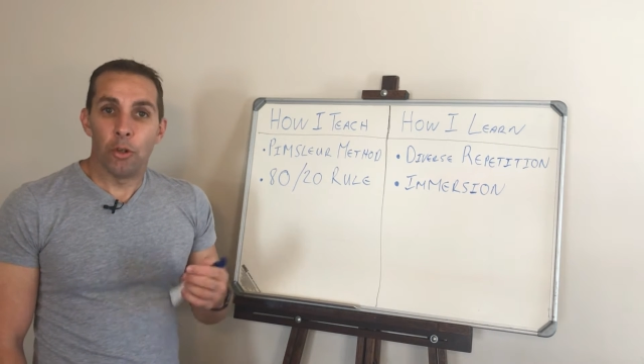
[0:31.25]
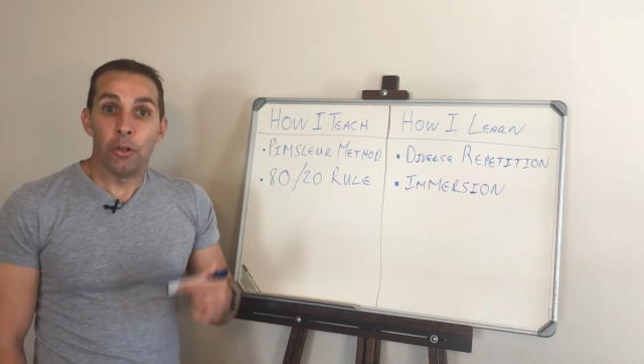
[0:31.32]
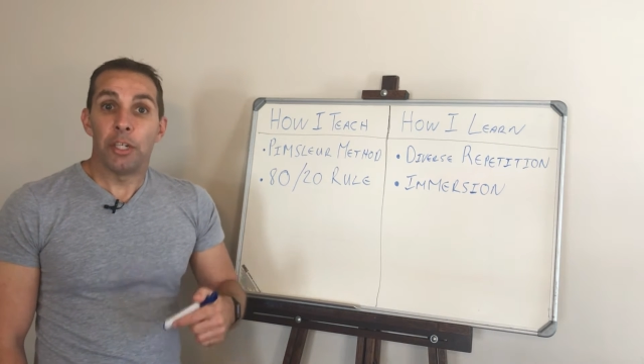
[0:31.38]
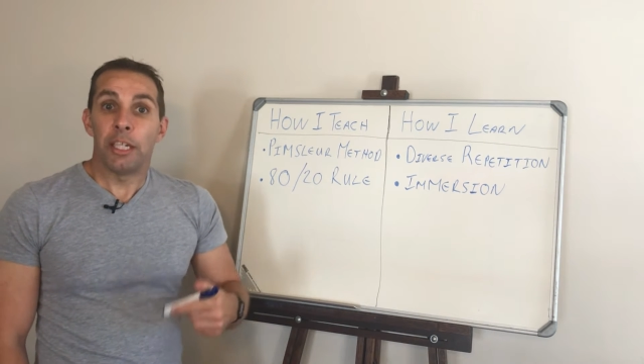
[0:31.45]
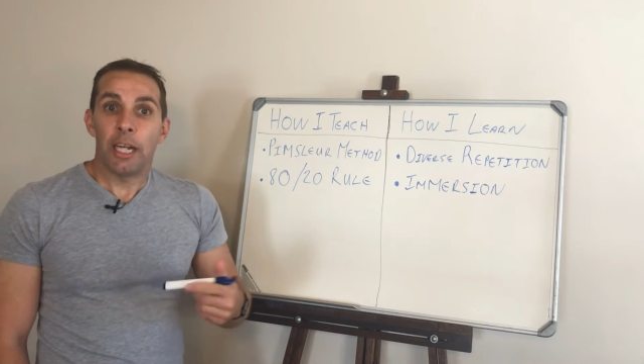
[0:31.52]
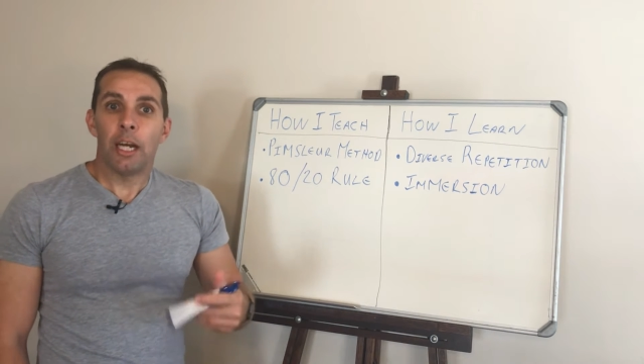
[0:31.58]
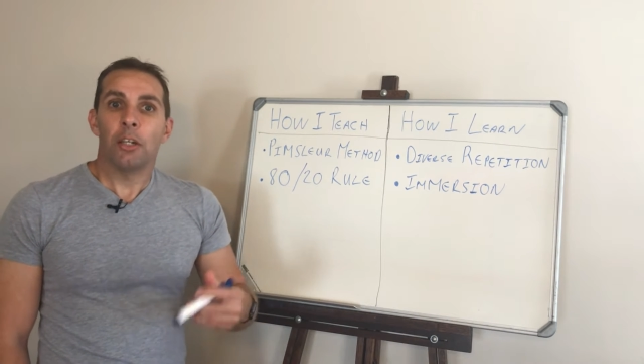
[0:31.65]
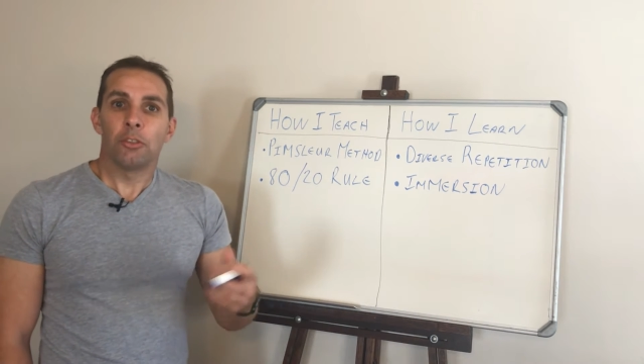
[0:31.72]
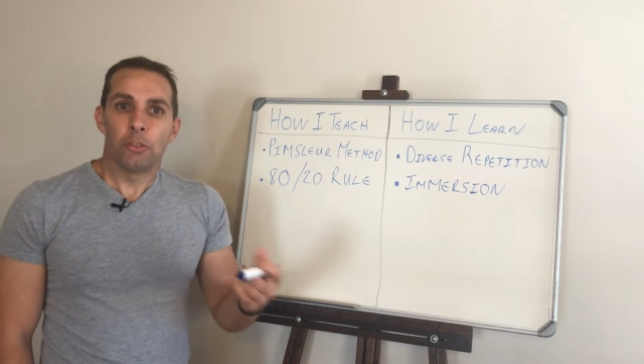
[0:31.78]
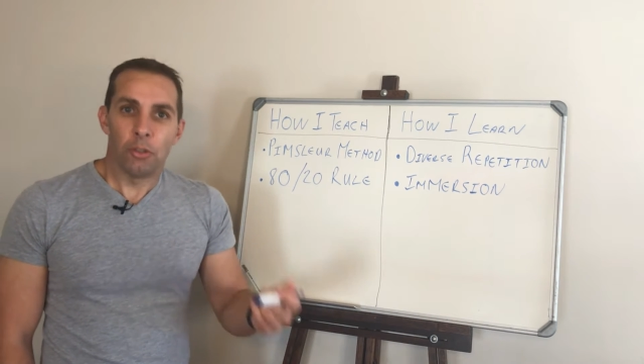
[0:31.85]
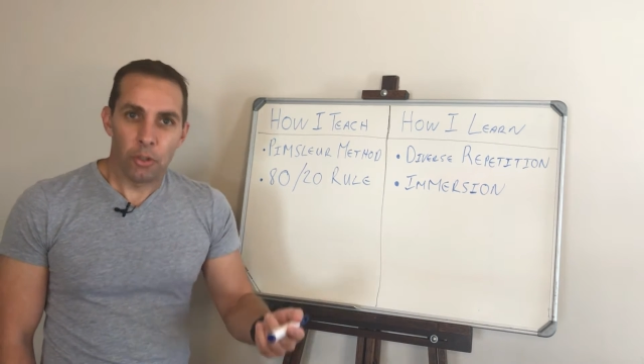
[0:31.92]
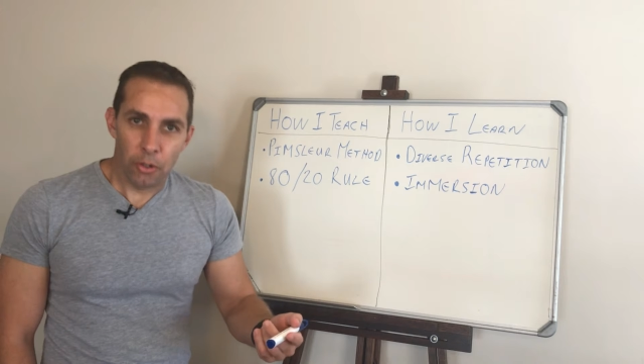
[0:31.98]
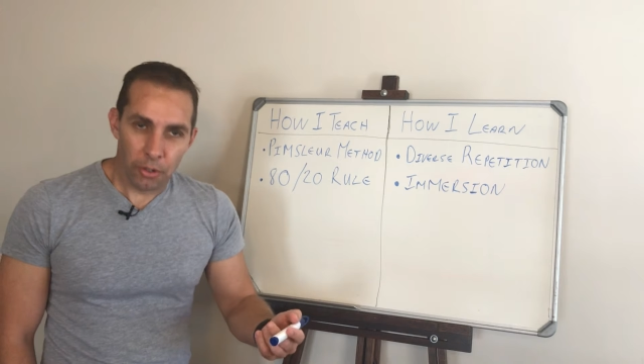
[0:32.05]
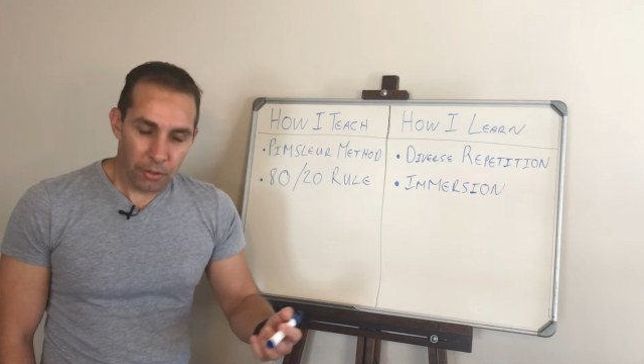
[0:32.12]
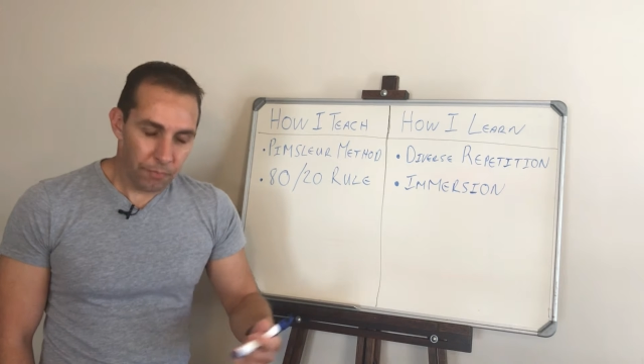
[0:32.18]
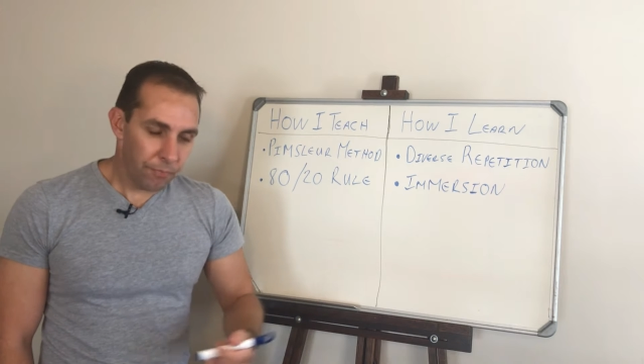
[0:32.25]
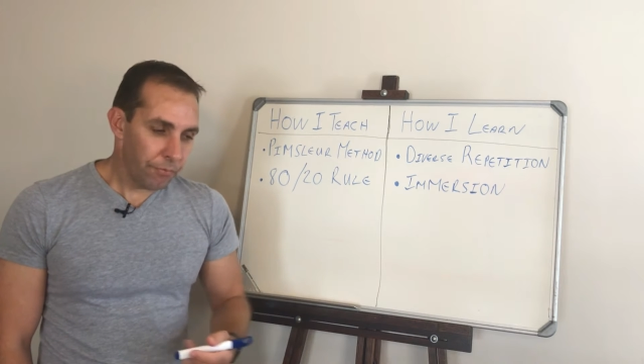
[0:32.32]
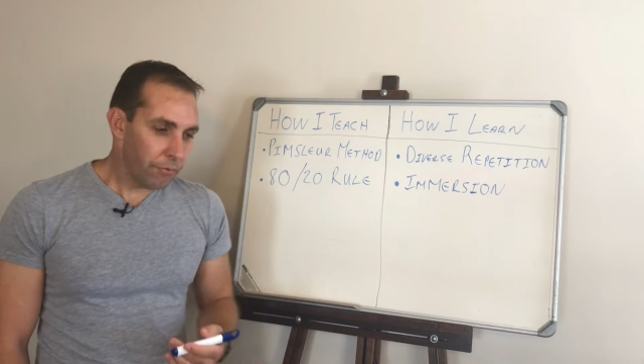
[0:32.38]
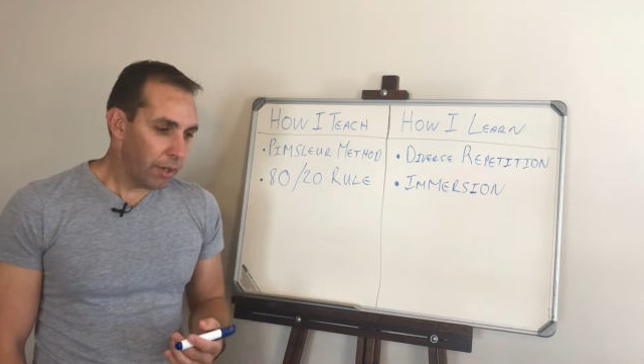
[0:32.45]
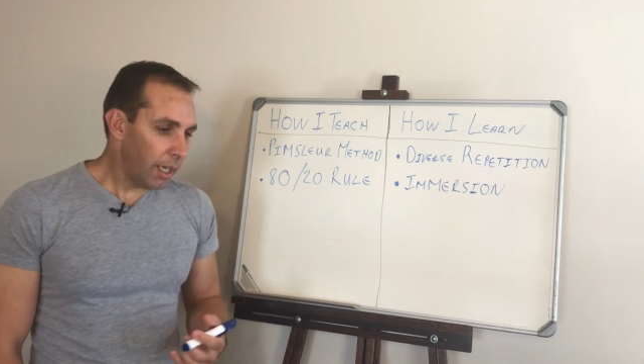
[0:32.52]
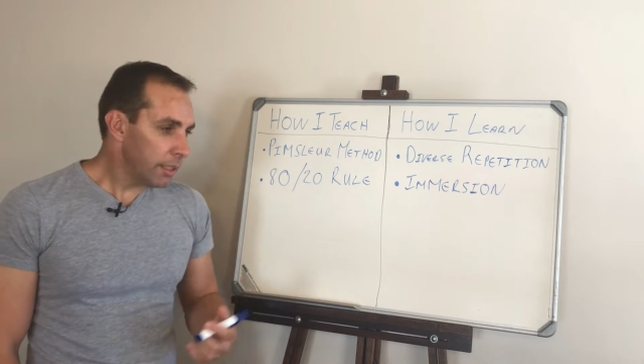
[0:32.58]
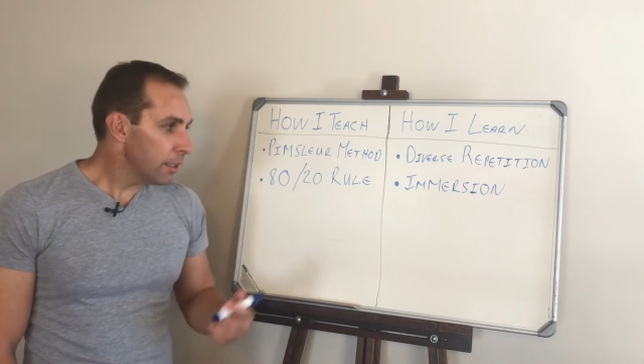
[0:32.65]
learning how to
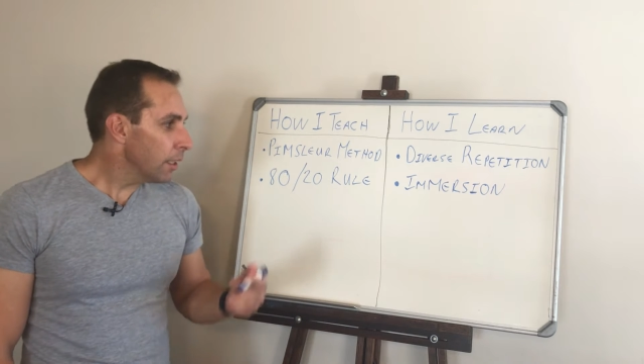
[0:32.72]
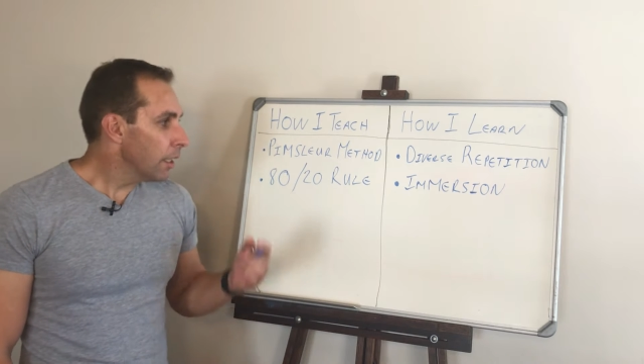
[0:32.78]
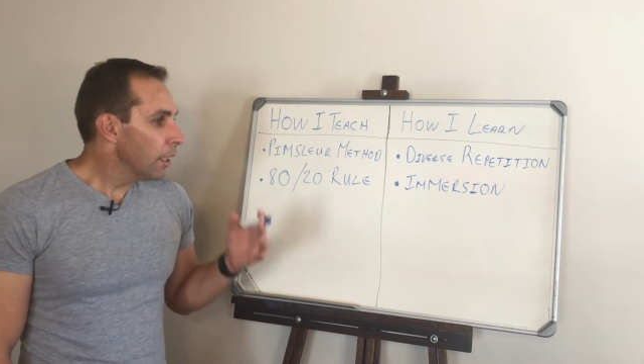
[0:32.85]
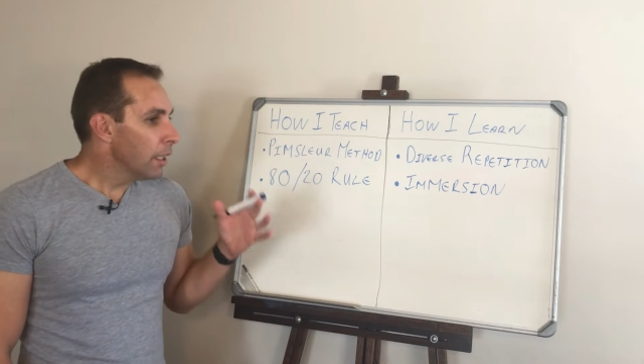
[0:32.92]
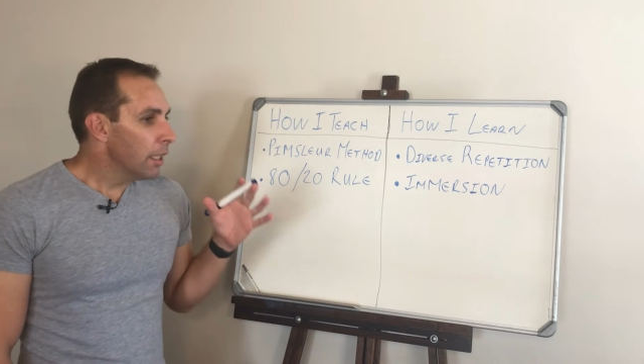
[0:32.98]
learn, right?